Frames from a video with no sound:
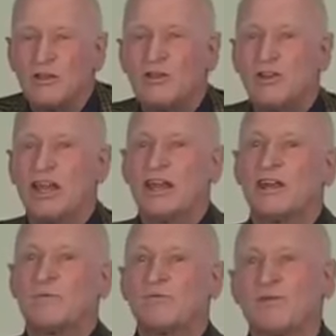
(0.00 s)
You need
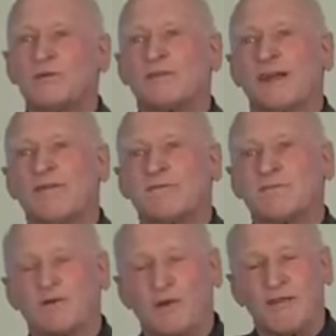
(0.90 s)
an approval.
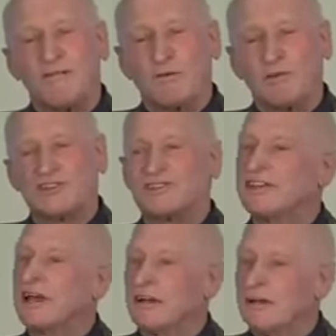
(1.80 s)
We're ready for the opportunity to say,
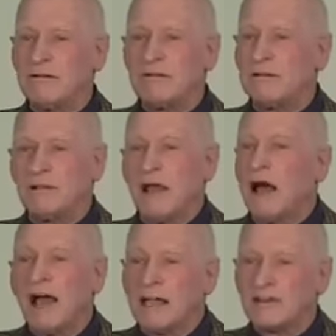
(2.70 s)
no,
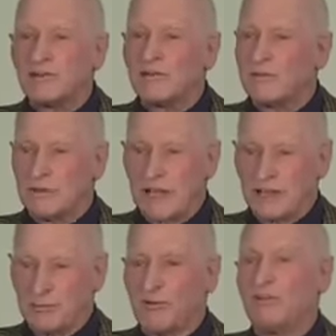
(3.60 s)
I can do it without
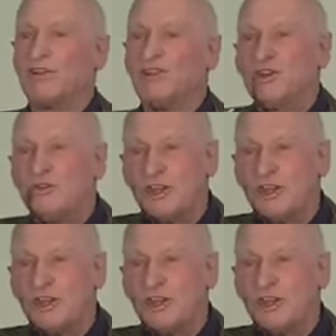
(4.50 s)
the approval. You